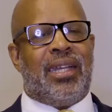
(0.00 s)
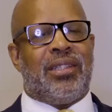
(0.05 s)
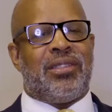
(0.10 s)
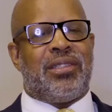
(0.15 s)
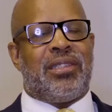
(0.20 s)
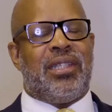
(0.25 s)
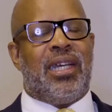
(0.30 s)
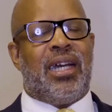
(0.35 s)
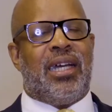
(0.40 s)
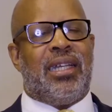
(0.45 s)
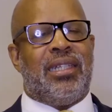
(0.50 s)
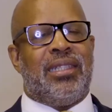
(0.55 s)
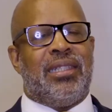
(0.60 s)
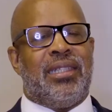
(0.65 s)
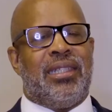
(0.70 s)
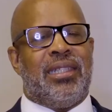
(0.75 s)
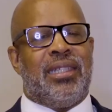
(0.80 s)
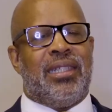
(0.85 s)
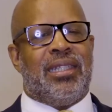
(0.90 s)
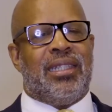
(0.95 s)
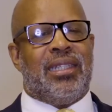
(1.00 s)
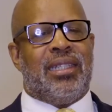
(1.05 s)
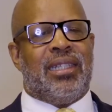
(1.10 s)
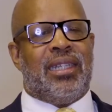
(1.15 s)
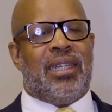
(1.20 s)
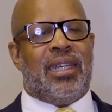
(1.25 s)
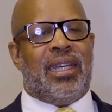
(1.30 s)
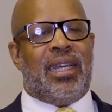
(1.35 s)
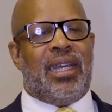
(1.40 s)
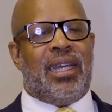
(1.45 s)
has done
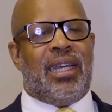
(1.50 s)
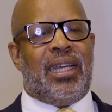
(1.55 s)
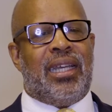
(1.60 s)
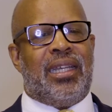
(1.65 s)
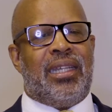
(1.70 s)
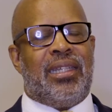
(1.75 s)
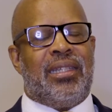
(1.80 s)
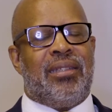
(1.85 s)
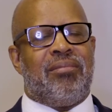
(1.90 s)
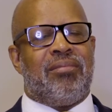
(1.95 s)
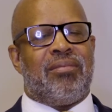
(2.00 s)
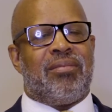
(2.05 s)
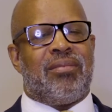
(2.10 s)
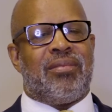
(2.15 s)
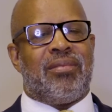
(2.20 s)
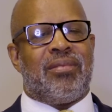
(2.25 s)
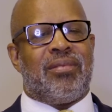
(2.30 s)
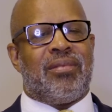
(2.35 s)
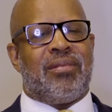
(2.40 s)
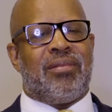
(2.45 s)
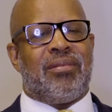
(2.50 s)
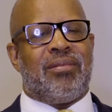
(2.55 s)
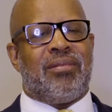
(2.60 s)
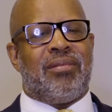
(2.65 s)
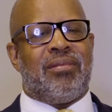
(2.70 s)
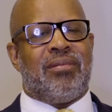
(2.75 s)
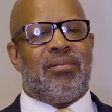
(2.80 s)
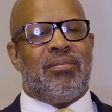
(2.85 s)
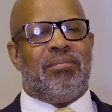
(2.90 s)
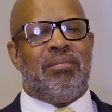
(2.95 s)
a
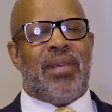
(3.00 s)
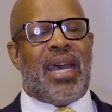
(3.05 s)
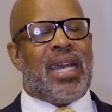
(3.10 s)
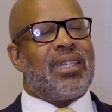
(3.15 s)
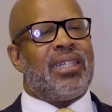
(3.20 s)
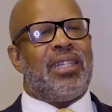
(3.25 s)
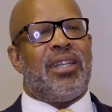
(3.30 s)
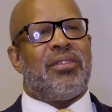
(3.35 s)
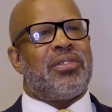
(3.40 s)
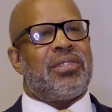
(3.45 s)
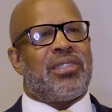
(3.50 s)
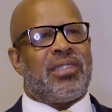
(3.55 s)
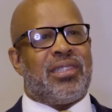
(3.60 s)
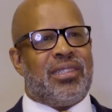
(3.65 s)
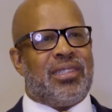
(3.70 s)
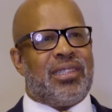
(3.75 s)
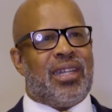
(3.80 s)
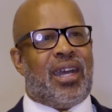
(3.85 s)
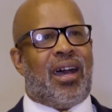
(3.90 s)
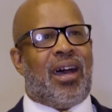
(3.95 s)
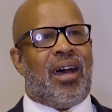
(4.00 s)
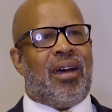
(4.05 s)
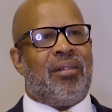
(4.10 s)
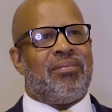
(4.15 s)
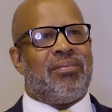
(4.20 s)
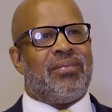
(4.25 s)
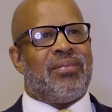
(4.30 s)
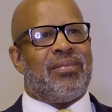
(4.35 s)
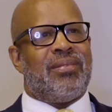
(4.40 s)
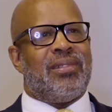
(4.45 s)
magnificent
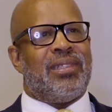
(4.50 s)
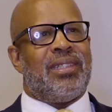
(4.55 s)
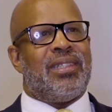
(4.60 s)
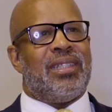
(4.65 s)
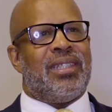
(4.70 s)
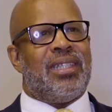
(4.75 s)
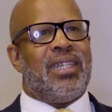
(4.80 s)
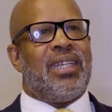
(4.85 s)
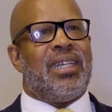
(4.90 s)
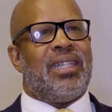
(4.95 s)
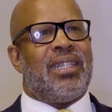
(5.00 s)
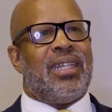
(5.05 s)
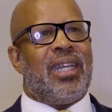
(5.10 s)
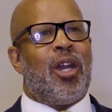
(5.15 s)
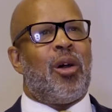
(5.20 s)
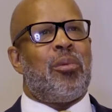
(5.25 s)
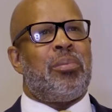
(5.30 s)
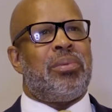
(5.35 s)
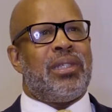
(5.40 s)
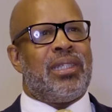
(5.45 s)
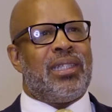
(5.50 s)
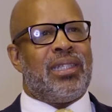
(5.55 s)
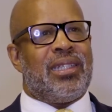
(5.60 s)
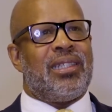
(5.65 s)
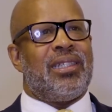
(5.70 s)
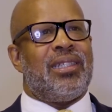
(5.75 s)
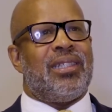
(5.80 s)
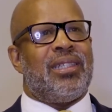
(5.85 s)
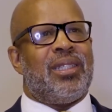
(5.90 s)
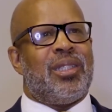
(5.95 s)
job in
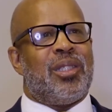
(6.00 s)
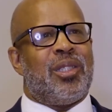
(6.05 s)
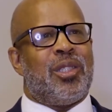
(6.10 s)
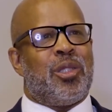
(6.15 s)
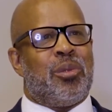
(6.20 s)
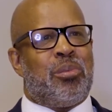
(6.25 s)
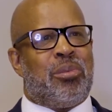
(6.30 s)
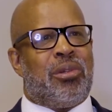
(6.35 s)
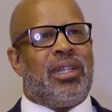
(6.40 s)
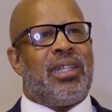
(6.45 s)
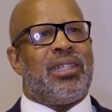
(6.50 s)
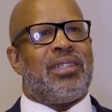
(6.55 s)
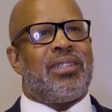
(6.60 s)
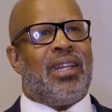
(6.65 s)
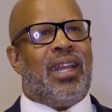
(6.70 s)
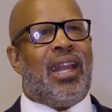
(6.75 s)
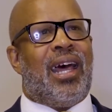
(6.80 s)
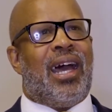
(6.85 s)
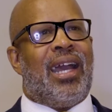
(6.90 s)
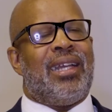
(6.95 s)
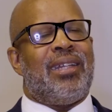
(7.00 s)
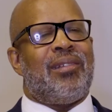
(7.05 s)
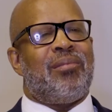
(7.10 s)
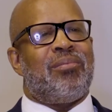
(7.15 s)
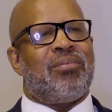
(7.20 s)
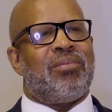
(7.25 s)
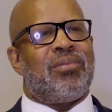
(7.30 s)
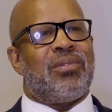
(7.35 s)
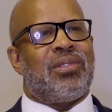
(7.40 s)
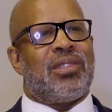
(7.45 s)
helping to bring to light
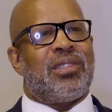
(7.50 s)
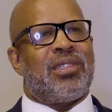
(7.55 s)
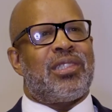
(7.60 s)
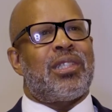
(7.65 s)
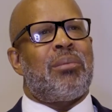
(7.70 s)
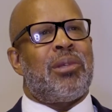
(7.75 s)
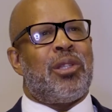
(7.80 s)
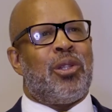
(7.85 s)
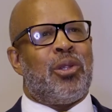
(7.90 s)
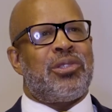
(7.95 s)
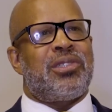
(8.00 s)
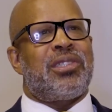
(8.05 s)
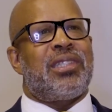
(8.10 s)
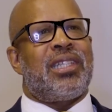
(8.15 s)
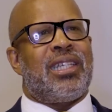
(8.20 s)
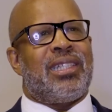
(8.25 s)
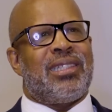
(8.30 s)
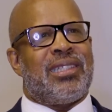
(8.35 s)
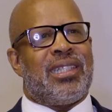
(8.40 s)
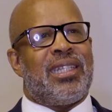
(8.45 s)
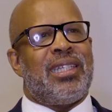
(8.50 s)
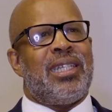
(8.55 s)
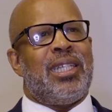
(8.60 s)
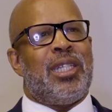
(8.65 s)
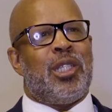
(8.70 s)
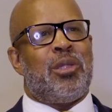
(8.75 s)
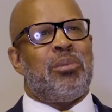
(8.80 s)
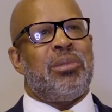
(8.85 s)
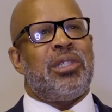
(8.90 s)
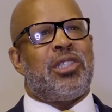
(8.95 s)
some of those things that
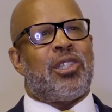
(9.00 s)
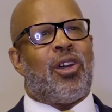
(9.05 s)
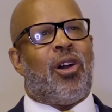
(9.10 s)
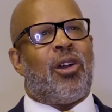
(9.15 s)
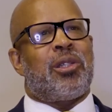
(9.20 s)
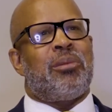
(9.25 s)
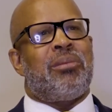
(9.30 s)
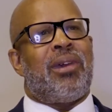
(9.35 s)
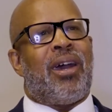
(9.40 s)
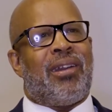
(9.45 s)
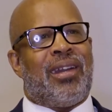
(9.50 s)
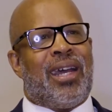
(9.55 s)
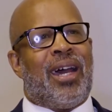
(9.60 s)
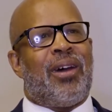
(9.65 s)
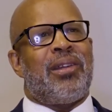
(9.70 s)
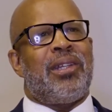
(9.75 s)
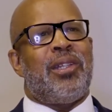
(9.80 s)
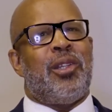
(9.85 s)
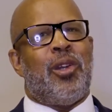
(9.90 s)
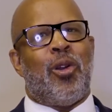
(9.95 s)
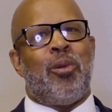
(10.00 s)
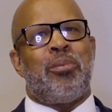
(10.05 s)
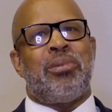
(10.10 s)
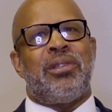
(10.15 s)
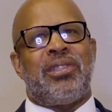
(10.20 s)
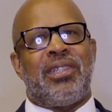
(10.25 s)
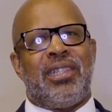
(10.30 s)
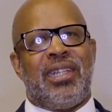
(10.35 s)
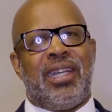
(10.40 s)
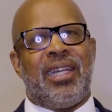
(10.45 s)
needed to be talked about out in the
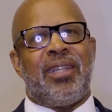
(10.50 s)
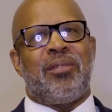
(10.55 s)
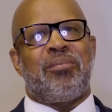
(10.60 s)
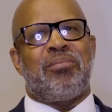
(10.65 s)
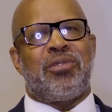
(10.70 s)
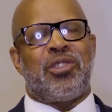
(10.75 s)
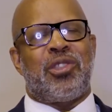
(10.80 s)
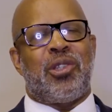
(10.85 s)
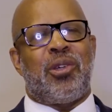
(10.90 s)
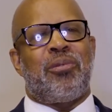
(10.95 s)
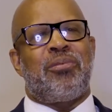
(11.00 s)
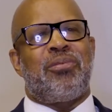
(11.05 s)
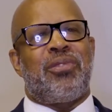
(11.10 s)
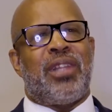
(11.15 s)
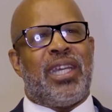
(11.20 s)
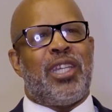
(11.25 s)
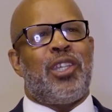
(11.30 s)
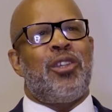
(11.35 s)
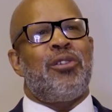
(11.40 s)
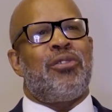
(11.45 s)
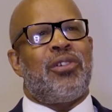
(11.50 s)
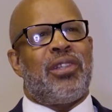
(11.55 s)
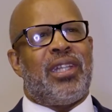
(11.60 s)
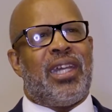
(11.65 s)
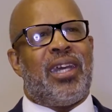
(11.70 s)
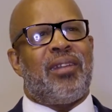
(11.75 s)
open today. So thank you for